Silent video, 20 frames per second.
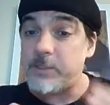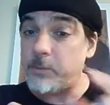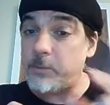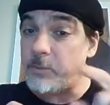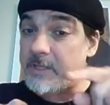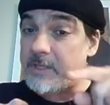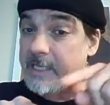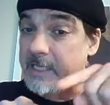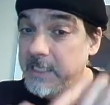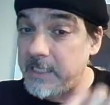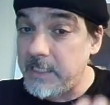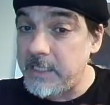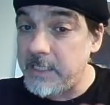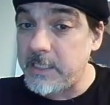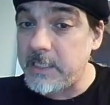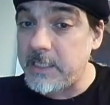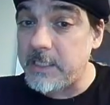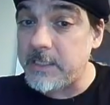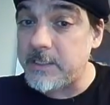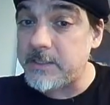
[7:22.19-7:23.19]
So where the
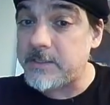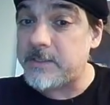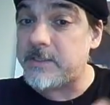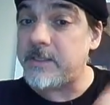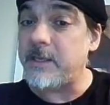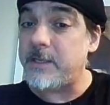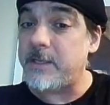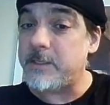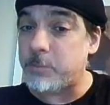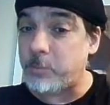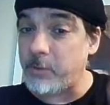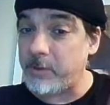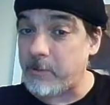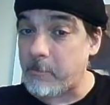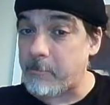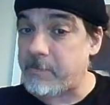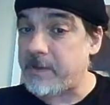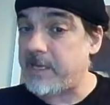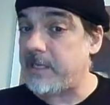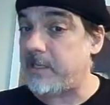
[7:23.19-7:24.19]
E is where
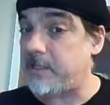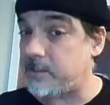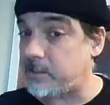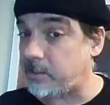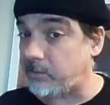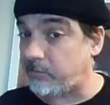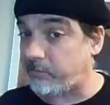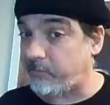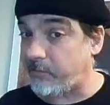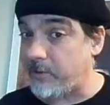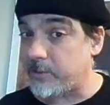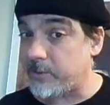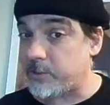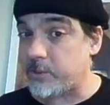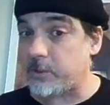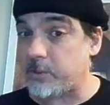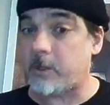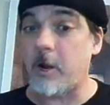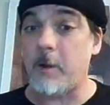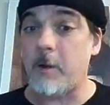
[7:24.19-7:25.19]
the beat is as far as
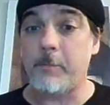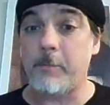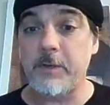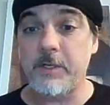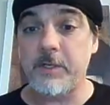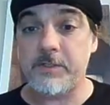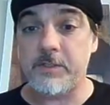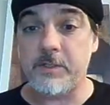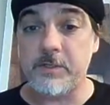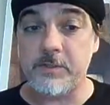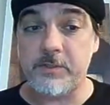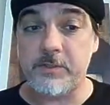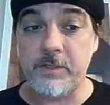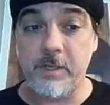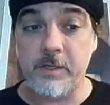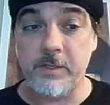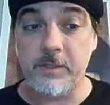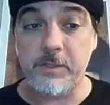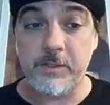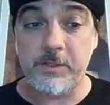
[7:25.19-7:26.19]
your accompanist
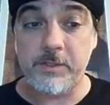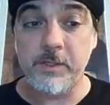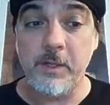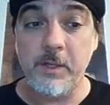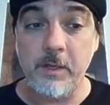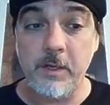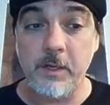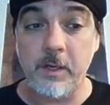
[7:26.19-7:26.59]
is